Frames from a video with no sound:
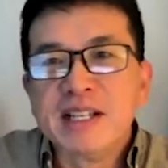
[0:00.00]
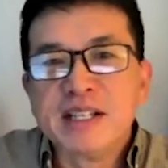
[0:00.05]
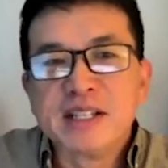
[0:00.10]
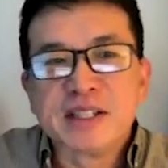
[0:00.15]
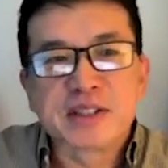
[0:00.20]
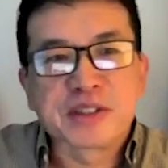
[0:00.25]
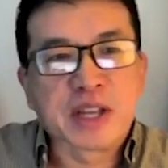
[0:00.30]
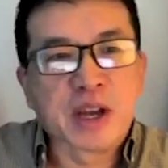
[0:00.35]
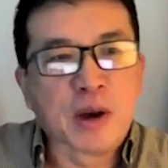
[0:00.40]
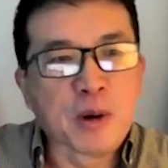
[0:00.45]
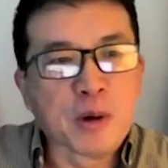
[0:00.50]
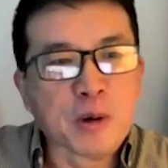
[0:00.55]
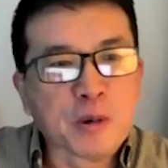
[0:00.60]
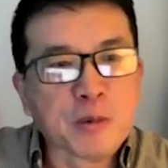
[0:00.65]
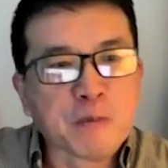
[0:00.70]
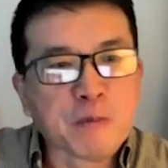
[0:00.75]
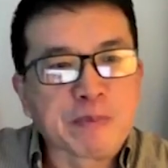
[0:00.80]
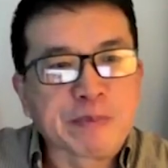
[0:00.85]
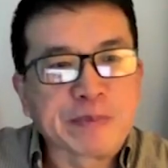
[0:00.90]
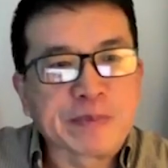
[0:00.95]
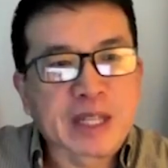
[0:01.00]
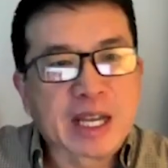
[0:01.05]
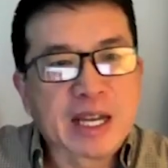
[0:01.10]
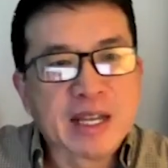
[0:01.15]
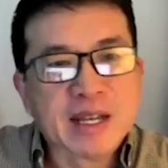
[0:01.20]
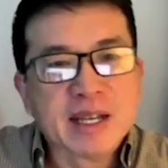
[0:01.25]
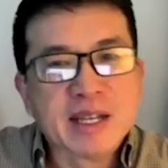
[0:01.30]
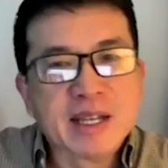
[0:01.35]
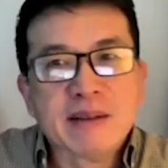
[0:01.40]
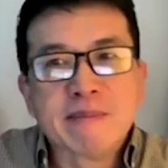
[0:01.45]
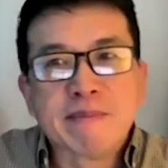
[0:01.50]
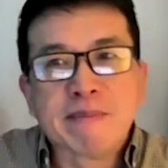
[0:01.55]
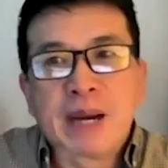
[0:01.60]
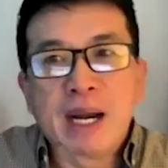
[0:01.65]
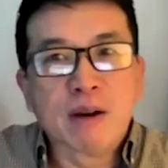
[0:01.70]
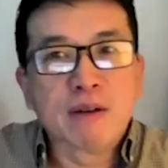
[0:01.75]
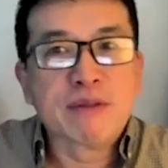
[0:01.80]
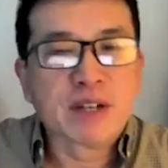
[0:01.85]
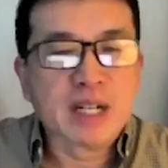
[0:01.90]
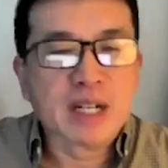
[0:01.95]
So, but
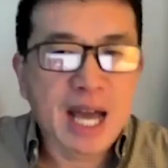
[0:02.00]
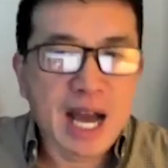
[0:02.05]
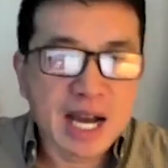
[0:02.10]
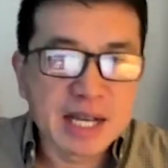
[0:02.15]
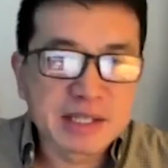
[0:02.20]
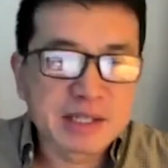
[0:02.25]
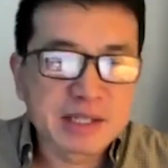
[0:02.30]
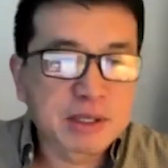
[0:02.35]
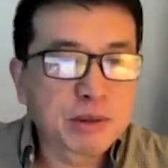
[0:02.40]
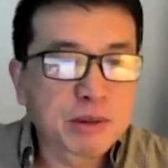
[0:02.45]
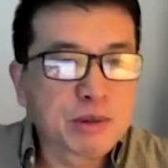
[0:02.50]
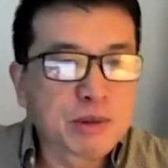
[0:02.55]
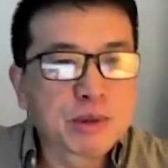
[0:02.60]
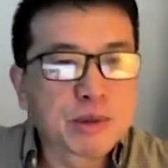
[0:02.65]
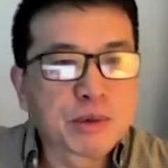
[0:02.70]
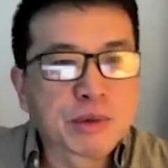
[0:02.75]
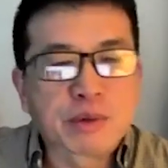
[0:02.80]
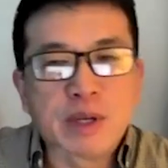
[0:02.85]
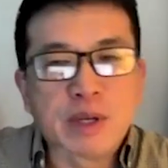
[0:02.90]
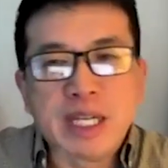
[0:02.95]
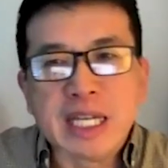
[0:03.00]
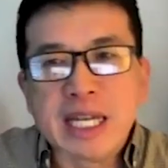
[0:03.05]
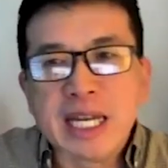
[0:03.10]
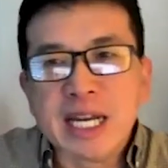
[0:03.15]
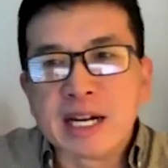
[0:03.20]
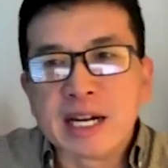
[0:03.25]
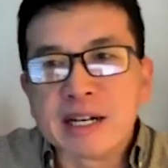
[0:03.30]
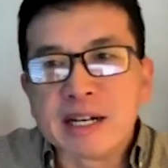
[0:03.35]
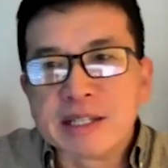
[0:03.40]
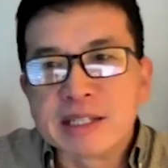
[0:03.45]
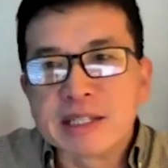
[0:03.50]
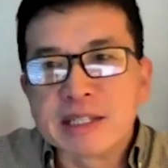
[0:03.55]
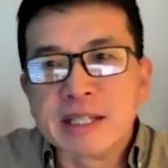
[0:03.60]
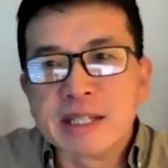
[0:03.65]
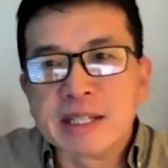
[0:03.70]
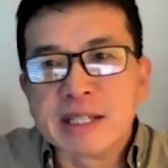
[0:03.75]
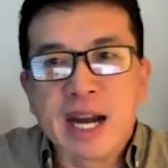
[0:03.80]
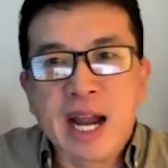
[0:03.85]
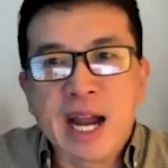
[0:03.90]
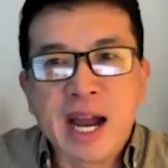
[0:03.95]
over the last 2 to 3 years,
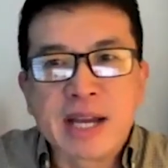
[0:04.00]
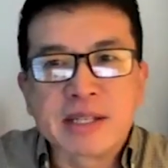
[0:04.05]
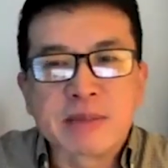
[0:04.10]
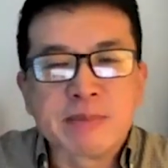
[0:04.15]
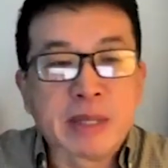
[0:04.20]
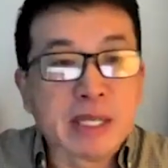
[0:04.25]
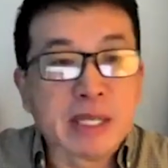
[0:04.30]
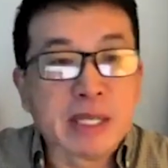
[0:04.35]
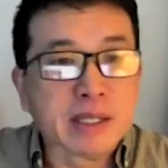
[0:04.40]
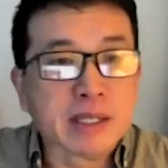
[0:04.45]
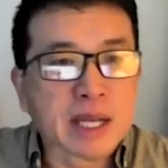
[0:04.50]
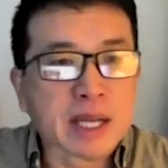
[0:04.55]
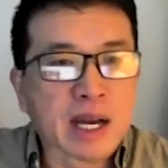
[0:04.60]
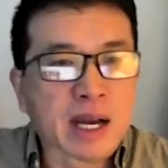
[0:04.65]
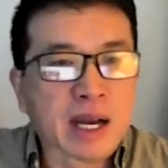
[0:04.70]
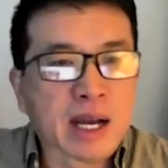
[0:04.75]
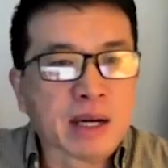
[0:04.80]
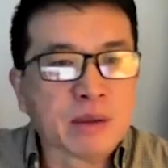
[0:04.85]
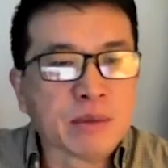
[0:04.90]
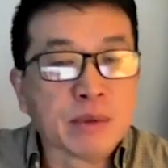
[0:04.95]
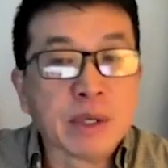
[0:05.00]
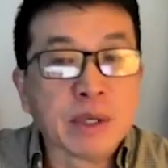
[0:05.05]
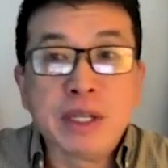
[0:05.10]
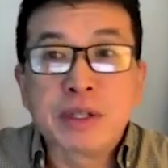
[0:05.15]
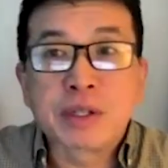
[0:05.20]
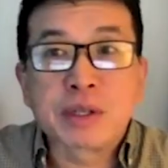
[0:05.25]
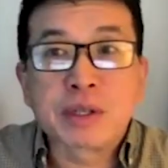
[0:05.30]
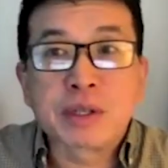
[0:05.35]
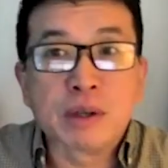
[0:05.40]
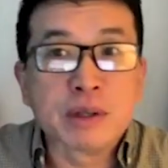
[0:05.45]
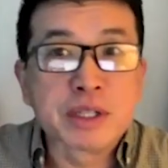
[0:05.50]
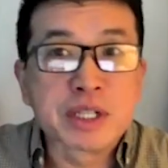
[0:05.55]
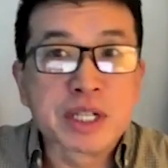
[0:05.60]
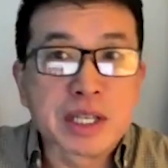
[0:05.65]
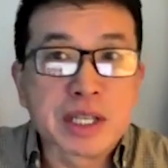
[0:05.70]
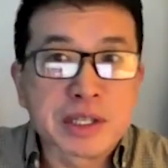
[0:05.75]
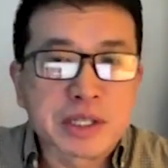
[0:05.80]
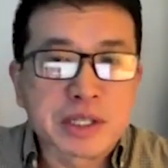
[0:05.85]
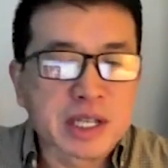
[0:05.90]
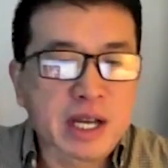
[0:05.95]
there has been a
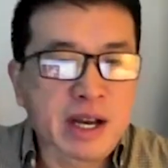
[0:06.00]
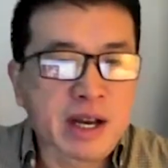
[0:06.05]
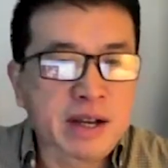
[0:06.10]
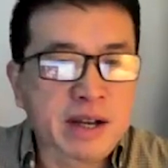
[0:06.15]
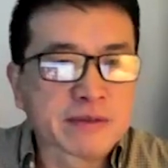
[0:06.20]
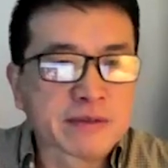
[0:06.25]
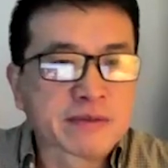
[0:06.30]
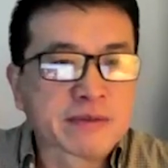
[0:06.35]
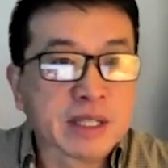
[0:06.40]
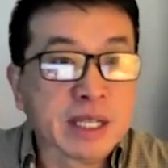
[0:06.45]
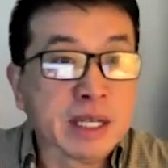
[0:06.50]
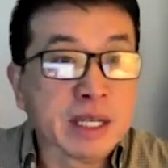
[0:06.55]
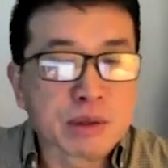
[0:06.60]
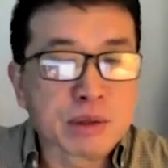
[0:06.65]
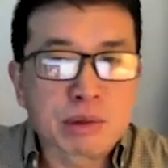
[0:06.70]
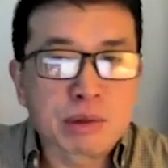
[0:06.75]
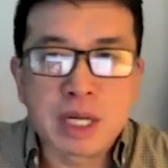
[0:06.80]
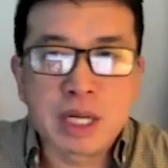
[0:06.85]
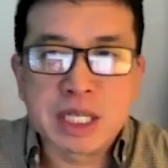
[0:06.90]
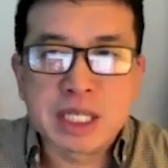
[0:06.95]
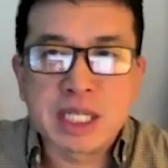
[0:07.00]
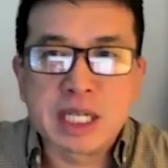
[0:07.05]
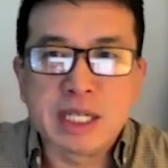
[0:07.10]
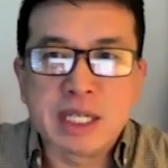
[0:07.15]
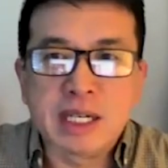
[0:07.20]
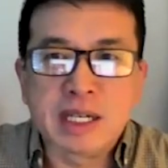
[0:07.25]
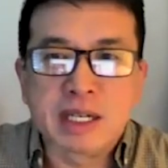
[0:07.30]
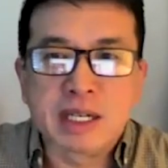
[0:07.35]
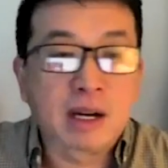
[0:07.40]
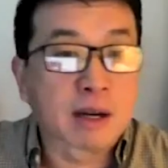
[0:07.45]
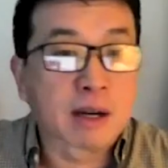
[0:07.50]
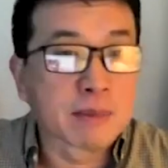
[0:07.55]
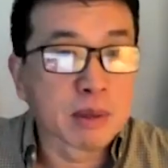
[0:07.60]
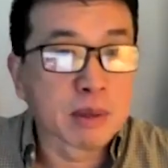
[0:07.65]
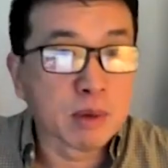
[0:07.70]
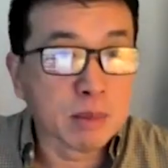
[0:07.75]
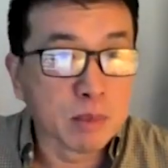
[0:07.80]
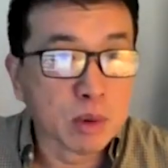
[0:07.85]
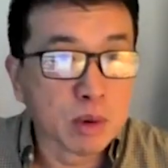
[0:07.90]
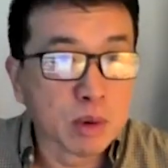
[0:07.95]
resurgence of interest in carbon
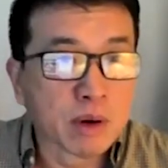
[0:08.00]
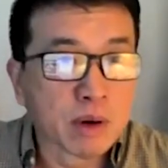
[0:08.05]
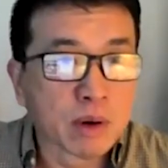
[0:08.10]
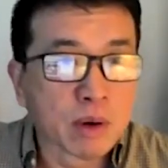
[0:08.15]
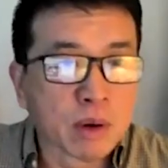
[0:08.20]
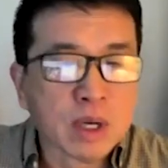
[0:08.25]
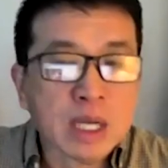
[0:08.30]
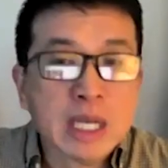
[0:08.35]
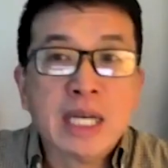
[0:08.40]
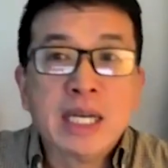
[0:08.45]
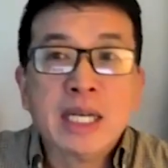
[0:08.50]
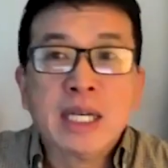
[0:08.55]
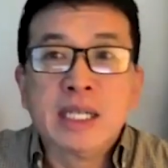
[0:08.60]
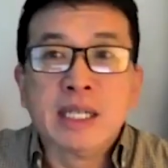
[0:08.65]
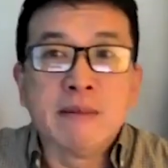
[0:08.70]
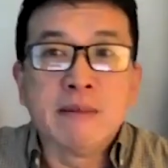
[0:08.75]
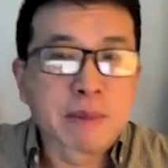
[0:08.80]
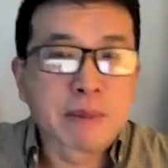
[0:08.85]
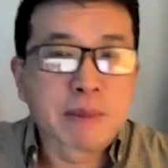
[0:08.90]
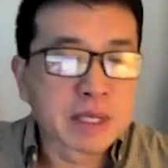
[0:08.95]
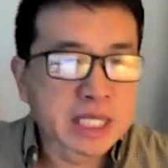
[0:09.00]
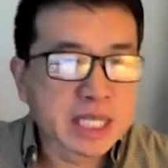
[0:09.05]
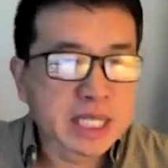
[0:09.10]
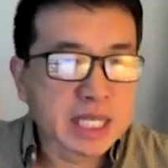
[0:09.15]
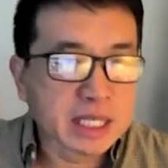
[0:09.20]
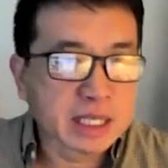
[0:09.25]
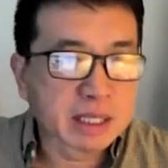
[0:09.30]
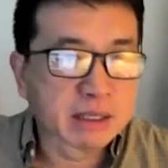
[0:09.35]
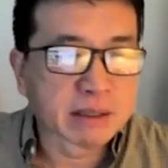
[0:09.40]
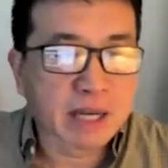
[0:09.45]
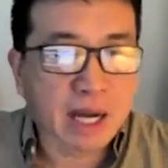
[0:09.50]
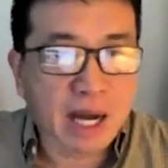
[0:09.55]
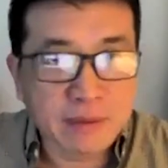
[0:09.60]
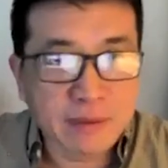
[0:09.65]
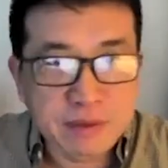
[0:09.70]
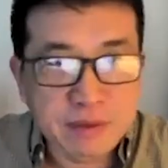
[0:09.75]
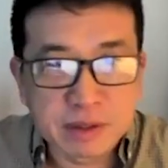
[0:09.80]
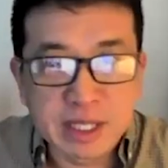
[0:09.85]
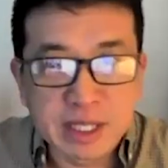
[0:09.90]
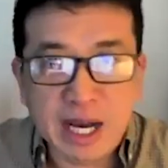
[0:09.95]
removal, in particular
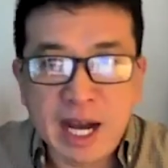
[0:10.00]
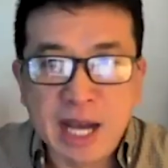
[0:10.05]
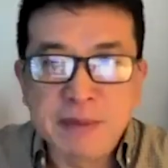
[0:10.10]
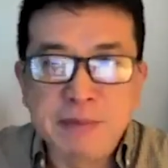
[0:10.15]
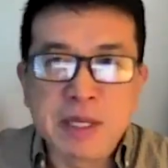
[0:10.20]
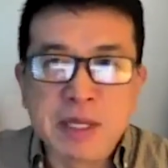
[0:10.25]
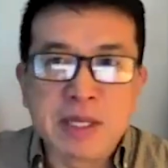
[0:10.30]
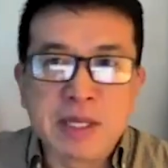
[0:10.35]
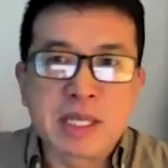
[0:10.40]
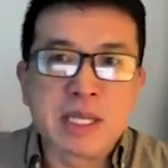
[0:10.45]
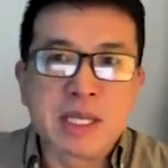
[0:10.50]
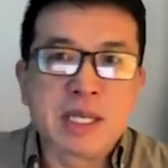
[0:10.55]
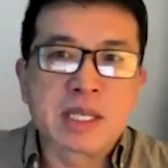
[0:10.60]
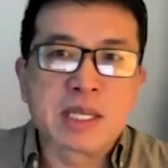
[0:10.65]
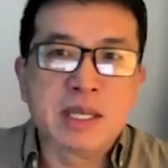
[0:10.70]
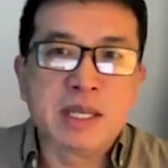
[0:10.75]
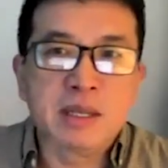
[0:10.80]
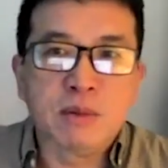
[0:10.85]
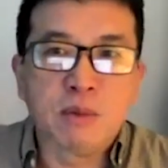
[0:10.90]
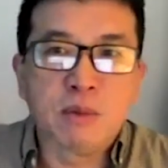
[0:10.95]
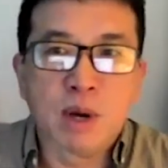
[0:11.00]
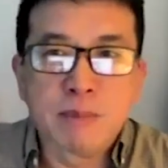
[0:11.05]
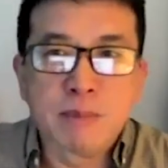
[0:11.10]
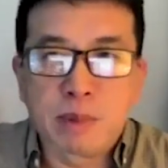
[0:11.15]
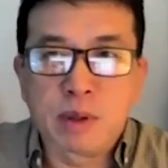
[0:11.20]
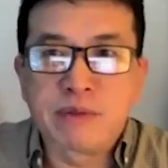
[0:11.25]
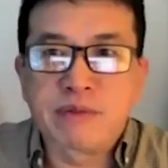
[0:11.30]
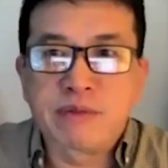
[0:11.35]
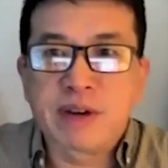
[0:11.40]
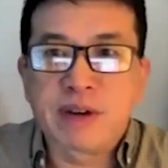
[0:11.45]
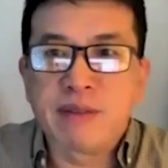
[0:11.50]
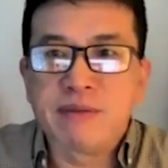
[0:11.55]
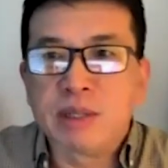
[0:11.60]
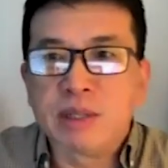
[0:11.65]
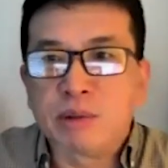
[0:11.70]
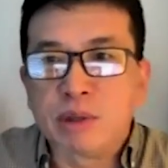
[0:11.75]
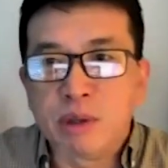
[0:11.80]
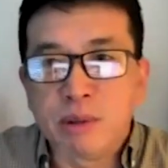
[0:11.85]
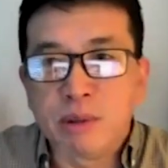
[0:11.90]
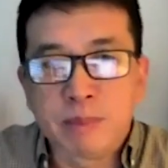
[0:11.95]
after the IPCC 1.5
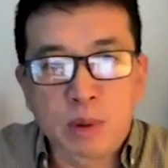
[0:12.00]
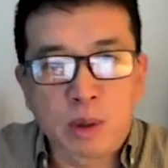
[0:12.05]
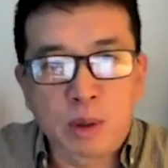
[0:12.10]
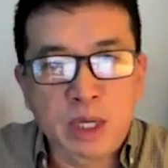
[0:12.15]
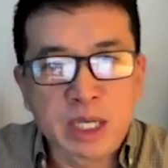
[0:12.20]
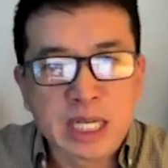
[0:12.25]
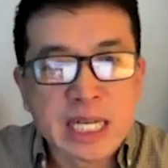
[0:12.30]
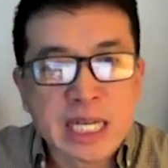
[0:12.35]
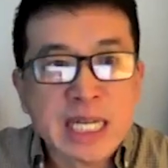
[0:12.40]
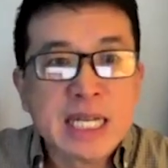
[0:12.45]
degree report